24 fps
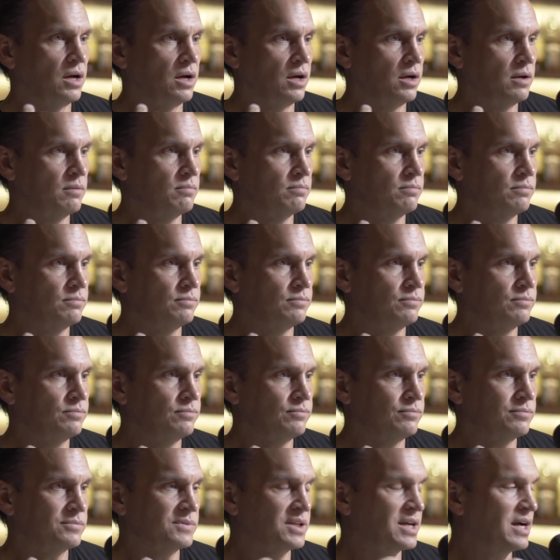uh um
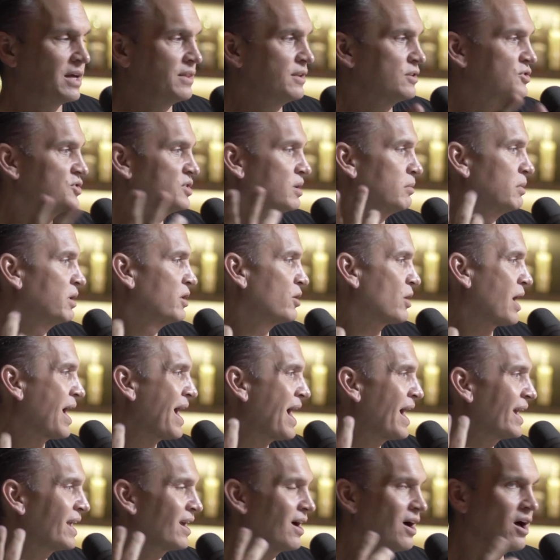God, there's some other
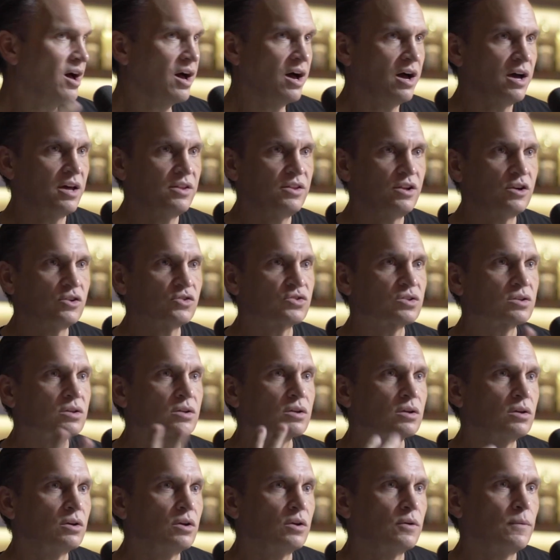what's ion. The, what's the
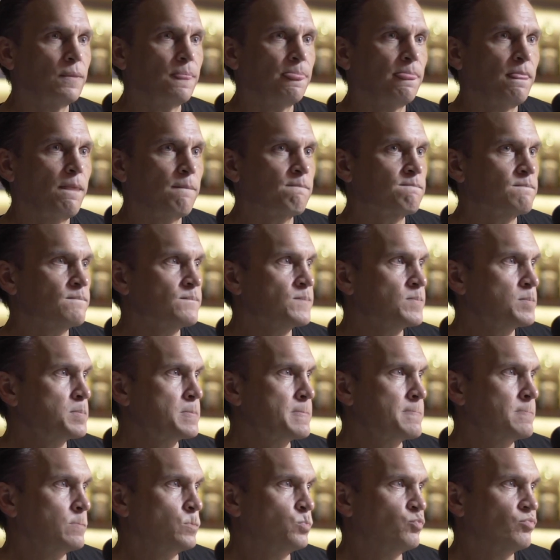thing in, uncut
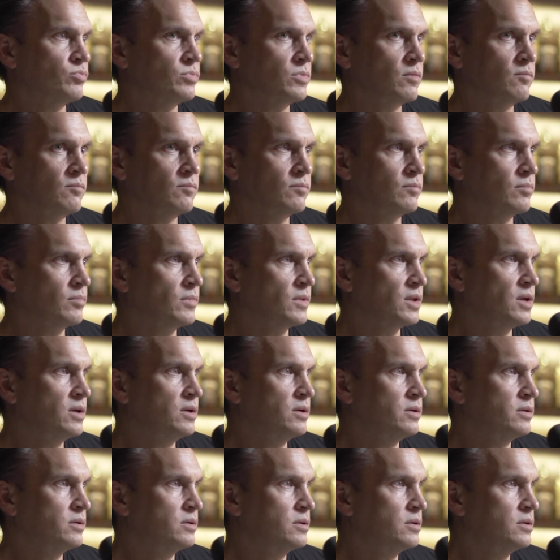gems?
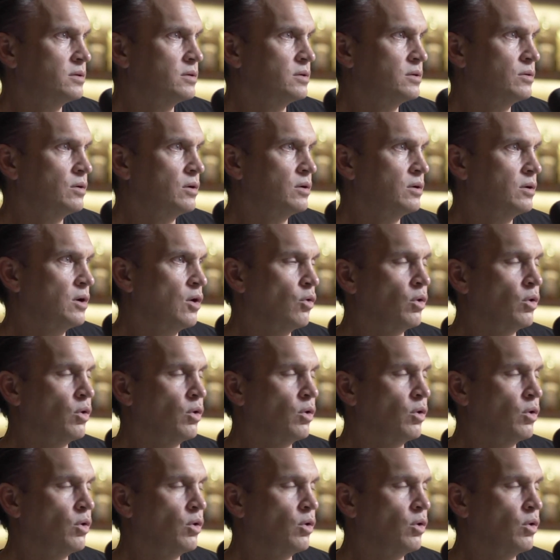Ah, I forget what